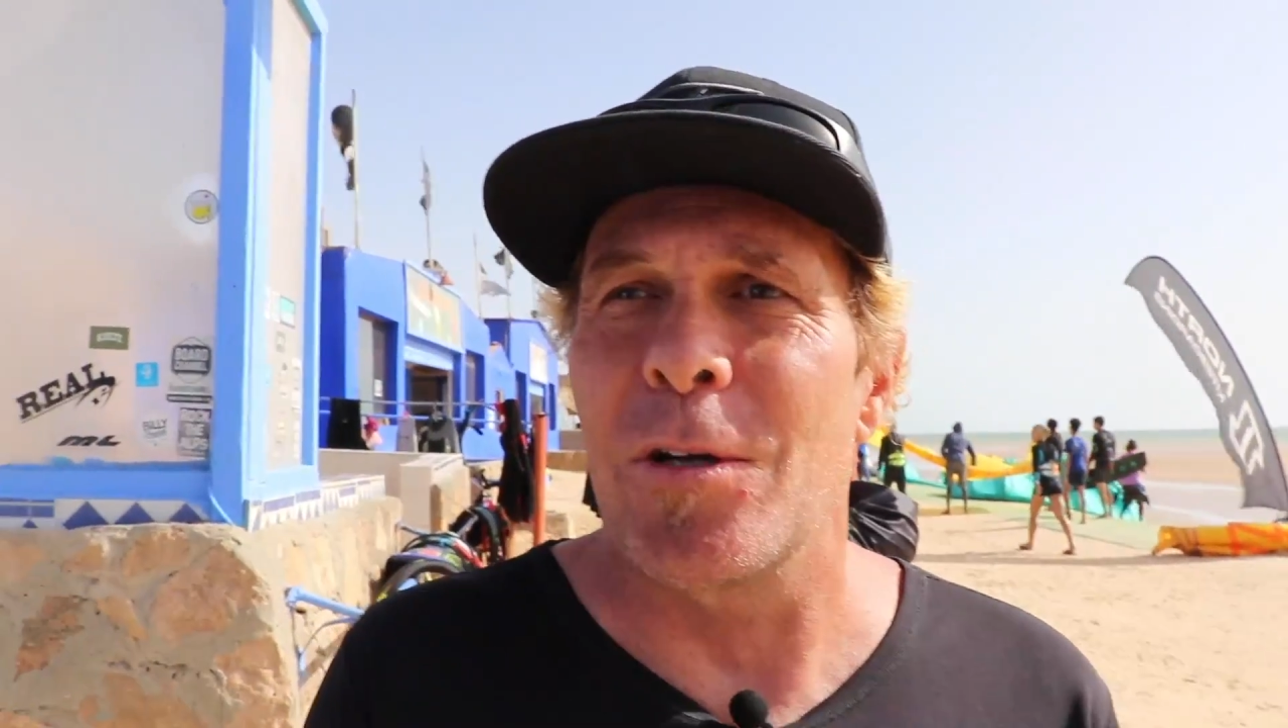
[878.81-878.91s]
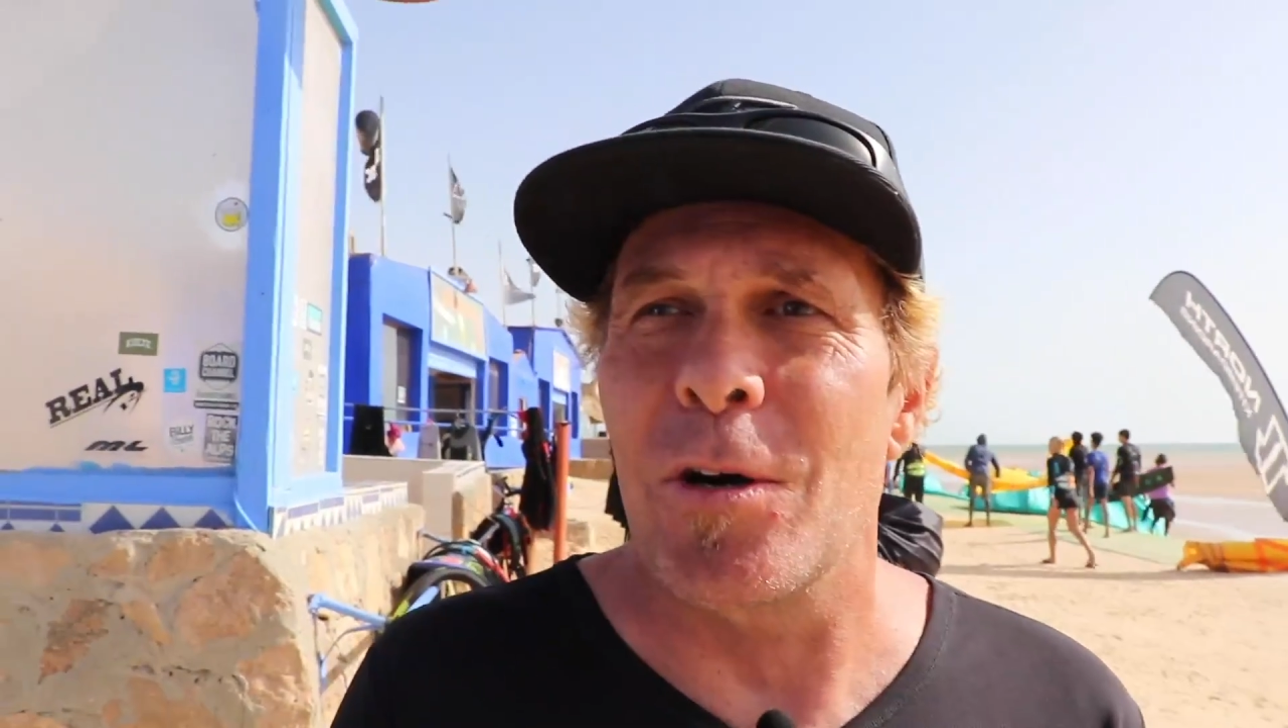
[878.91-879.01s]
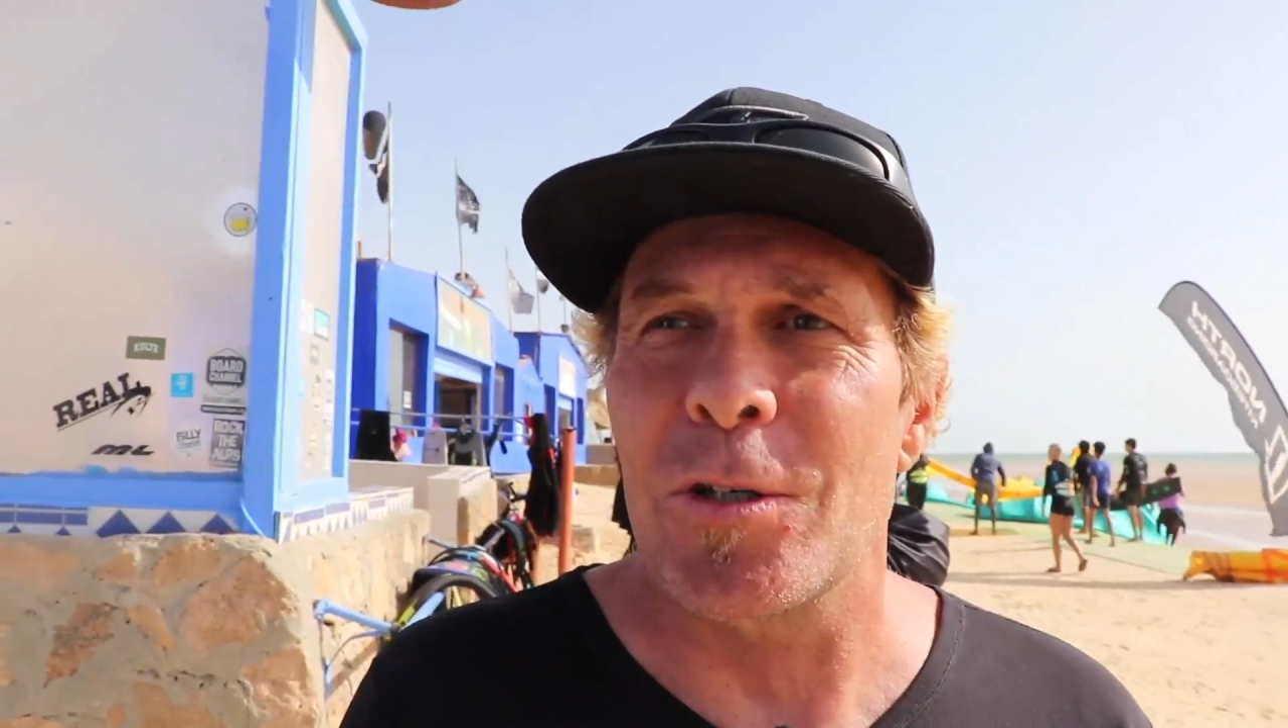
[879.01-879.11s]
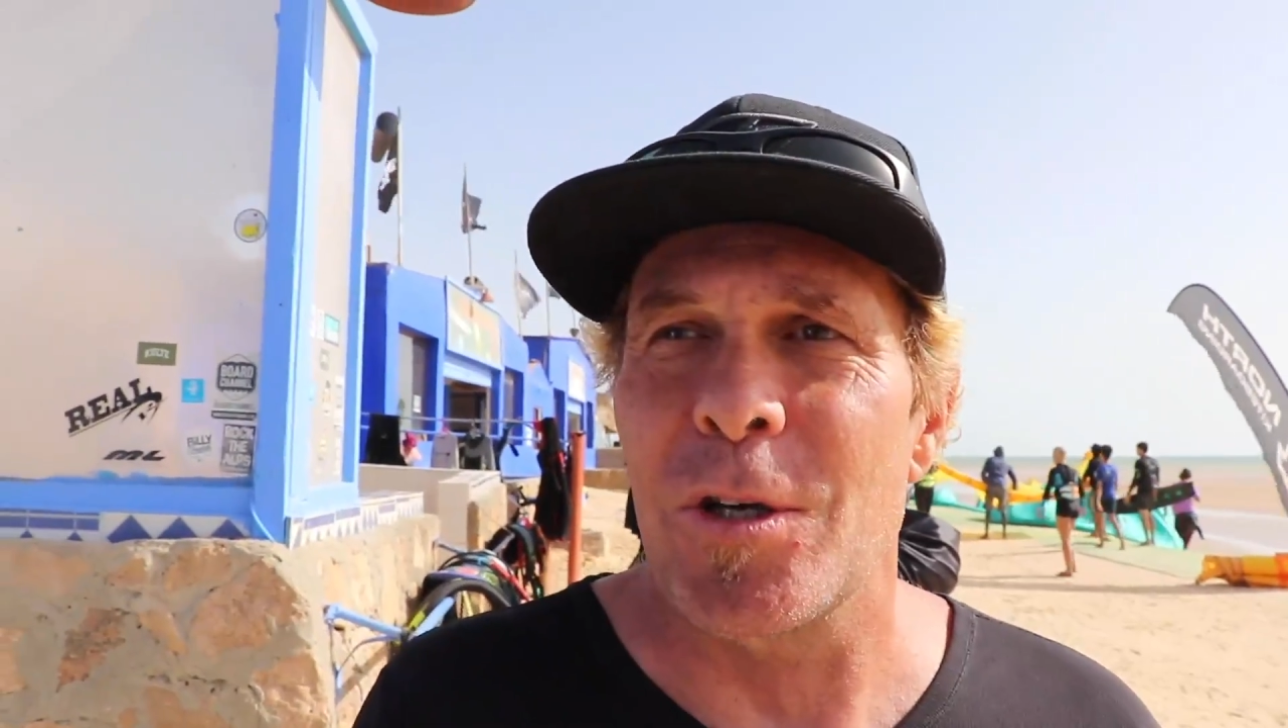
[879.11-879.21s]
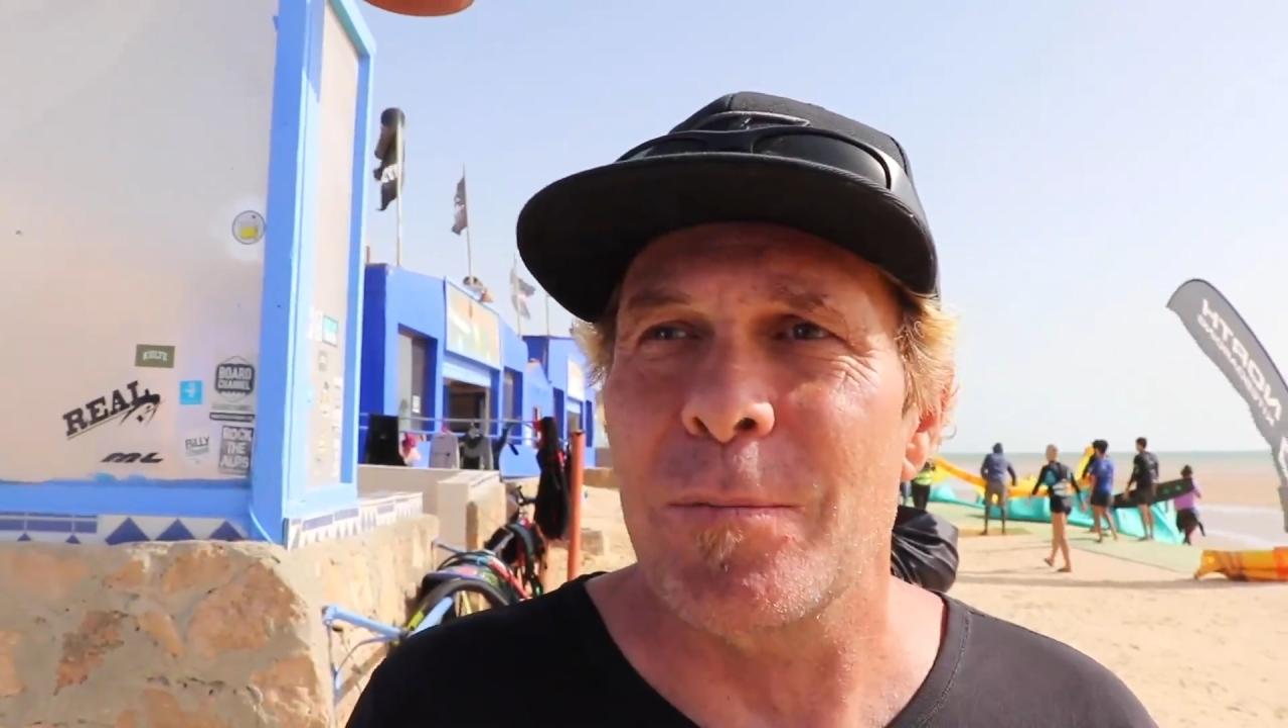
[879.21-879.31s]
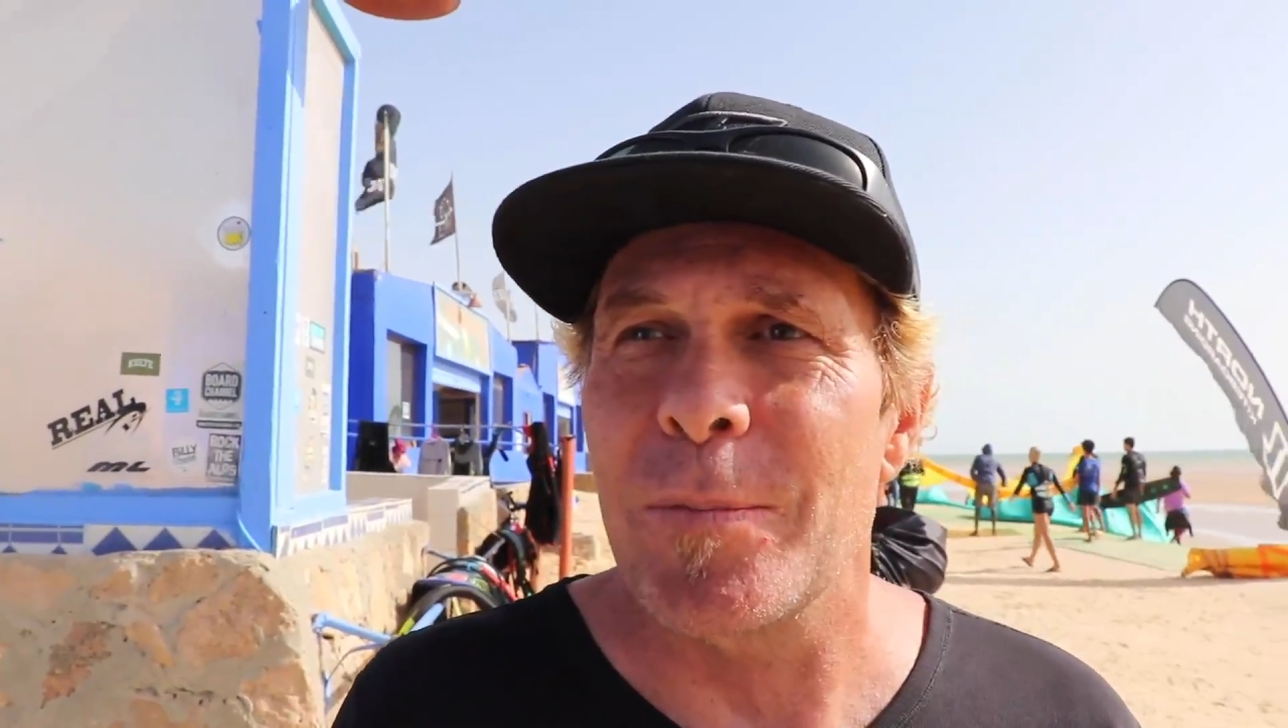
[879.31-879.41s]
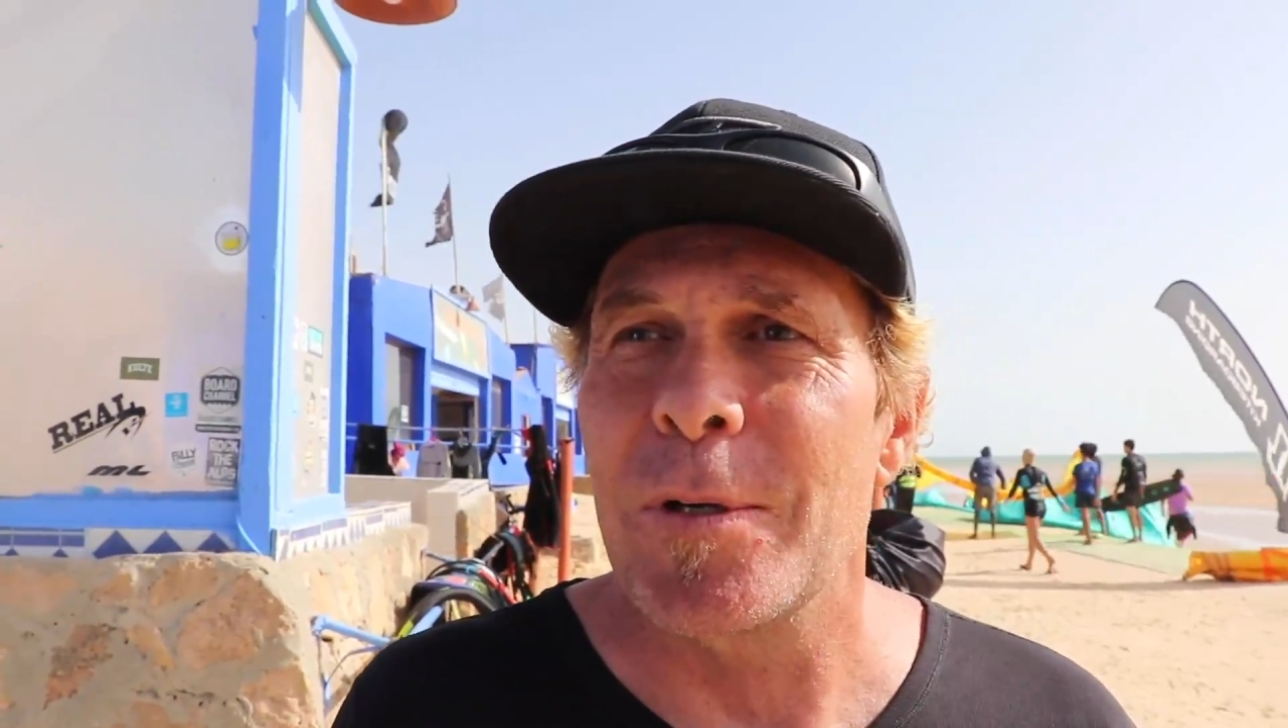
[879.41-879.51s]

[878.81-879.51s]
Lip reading: the arc shape,